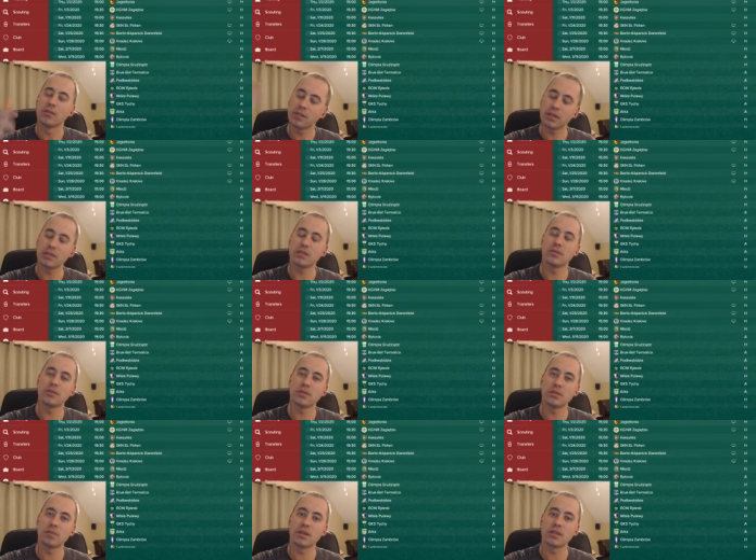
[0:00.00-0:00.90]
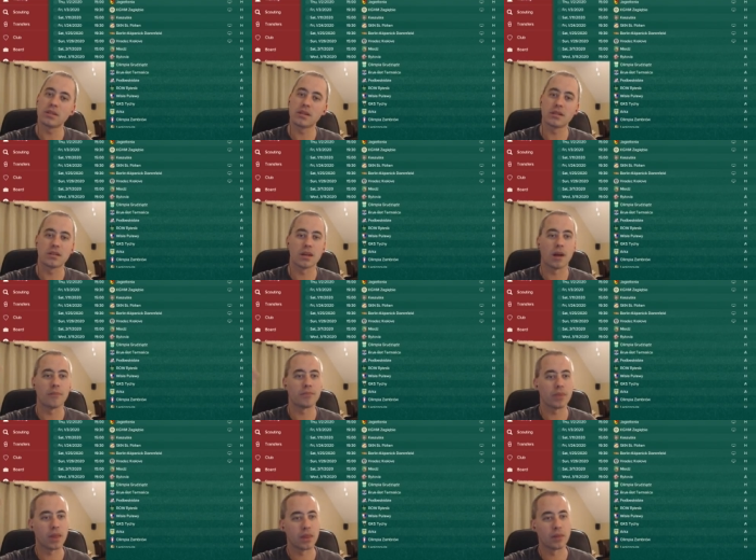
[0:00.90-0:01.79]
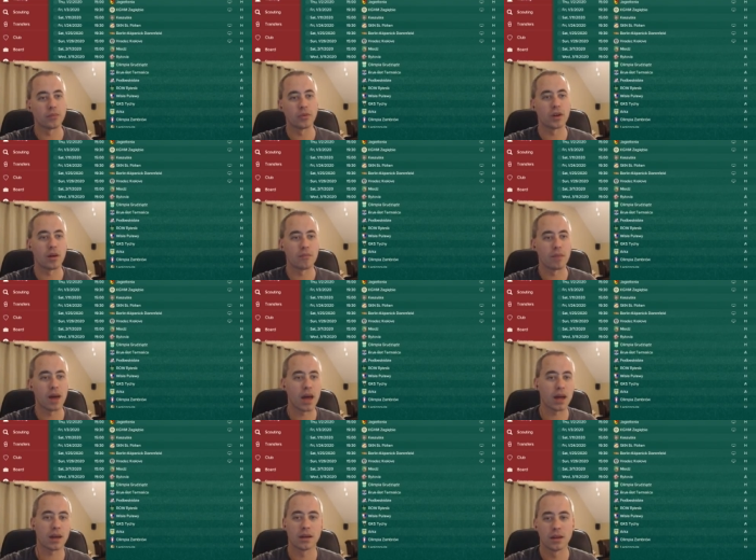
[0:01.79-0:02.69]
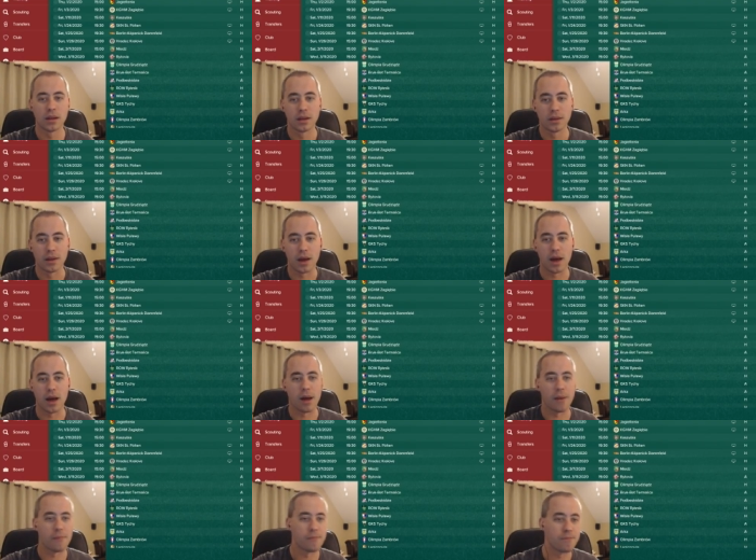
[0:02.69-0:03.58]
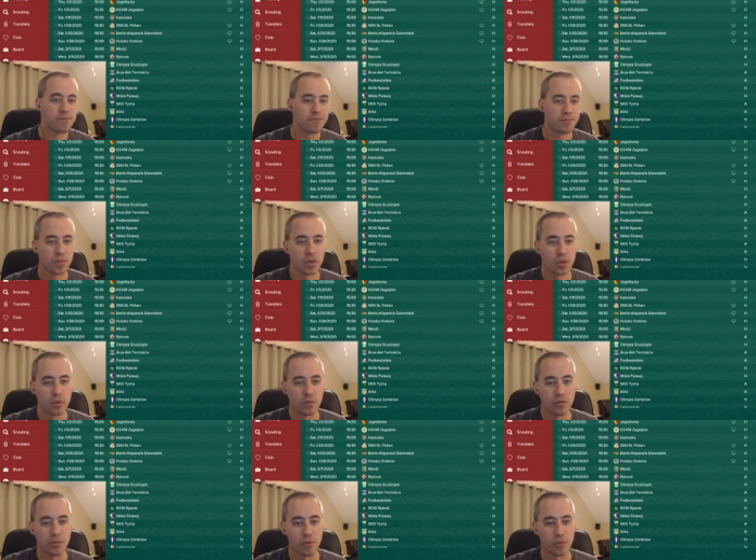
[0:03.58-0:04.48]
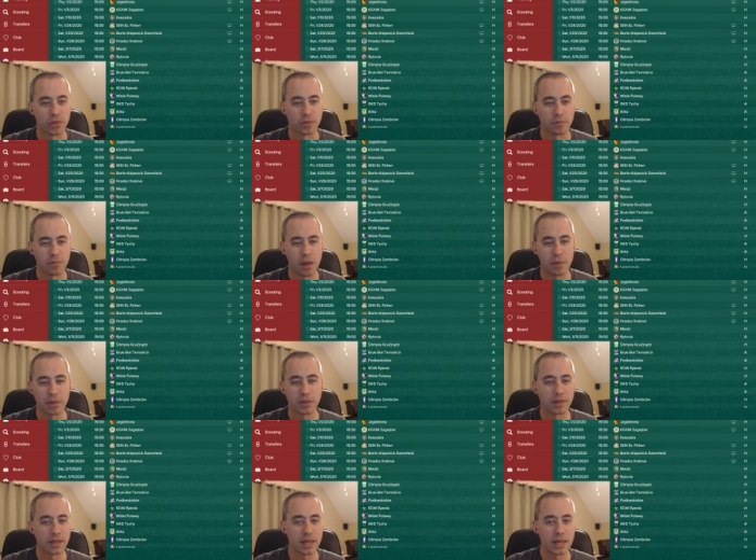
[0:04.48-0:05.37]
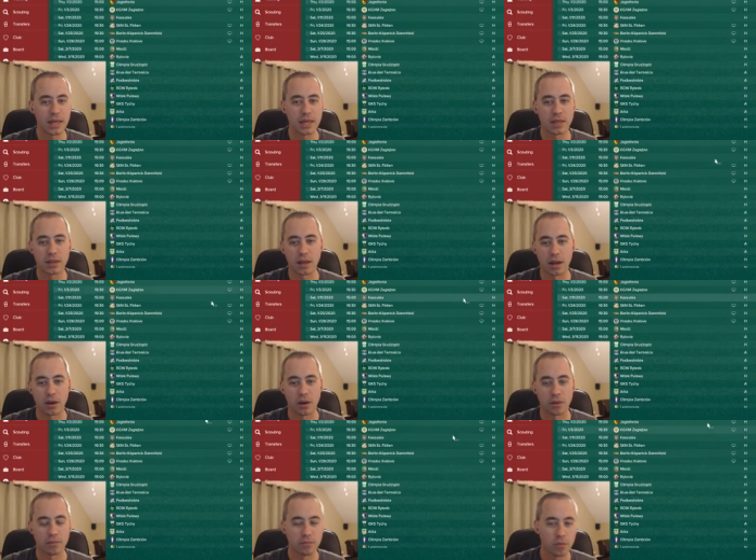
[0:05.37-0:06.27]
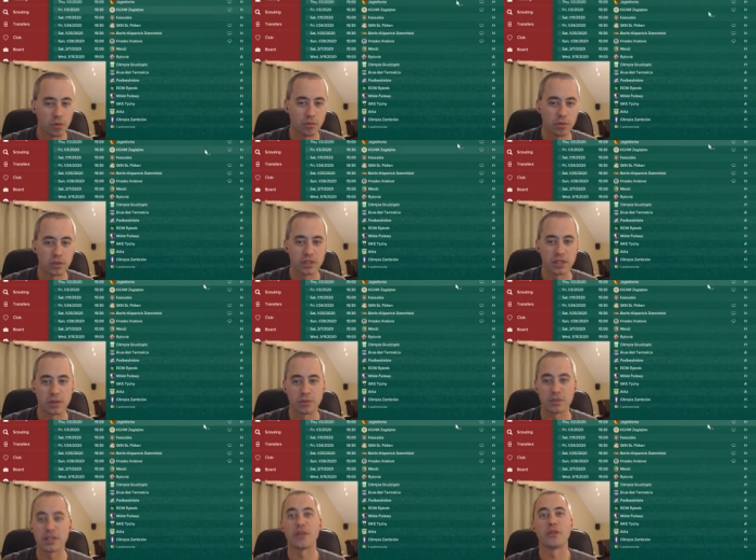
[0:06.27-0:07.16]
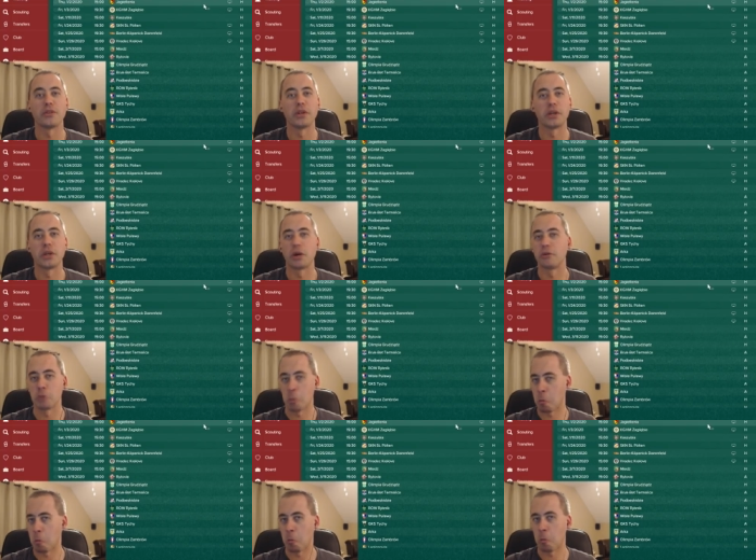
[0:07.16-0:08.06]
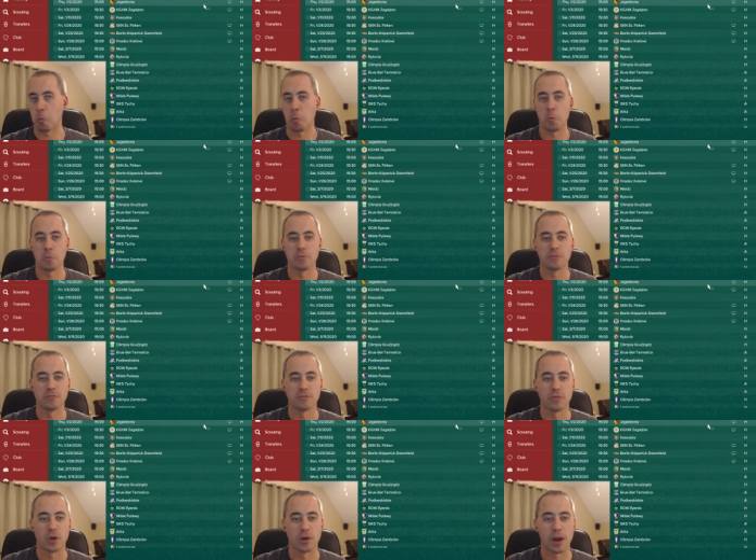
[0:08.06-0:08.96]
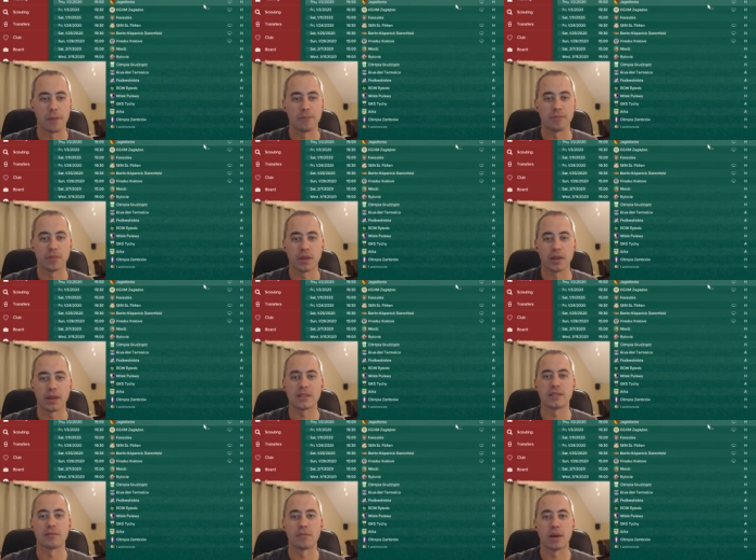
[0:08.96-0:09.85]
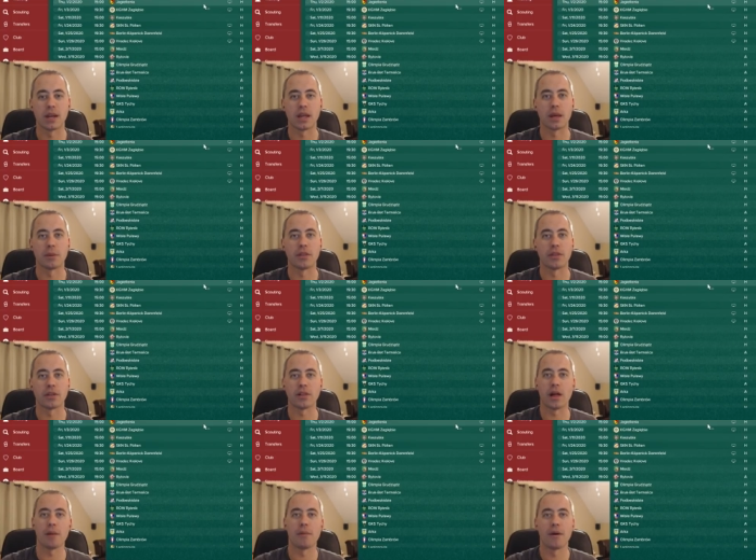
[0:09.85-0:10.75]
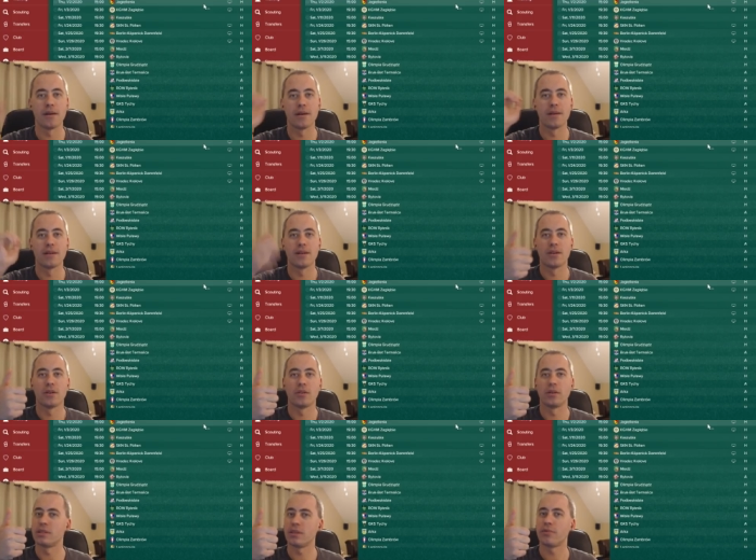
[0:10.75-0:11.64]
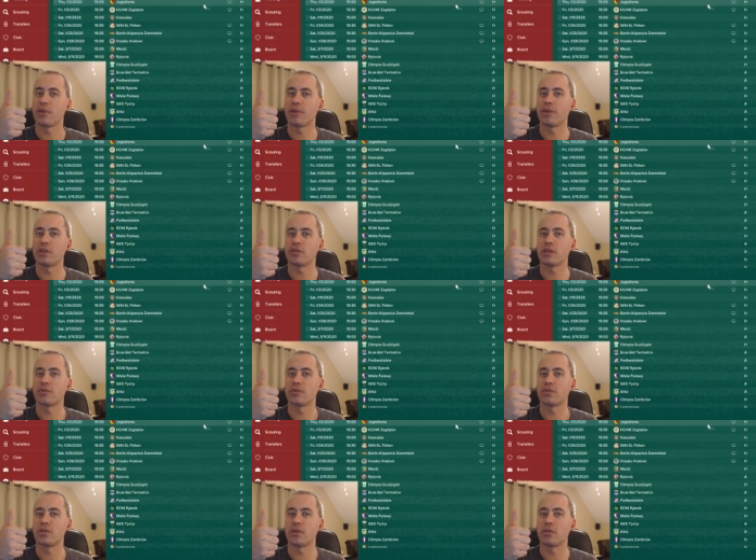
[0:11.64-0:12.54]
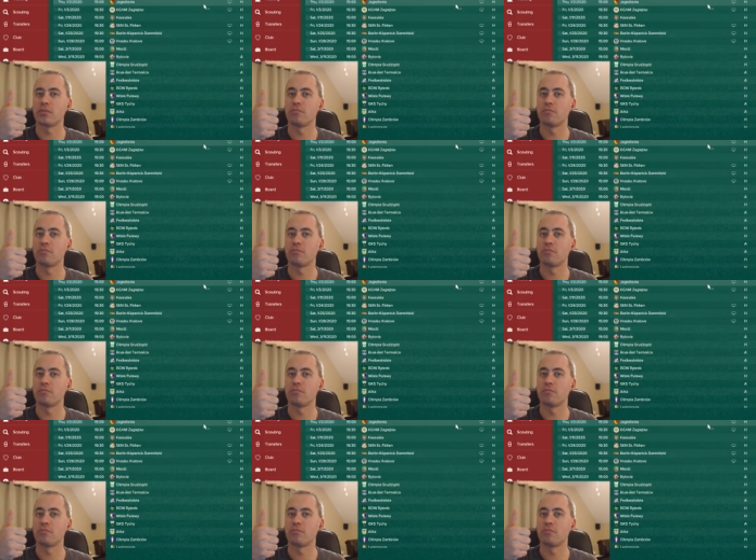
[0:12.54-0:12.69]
Let's do some business there, and then we'll come back um, for the maybe the league. I don't know. We'll, we'll see. We'll see how the league goes. All right. Get some money coming into the club. Let's see if we have any transfers too.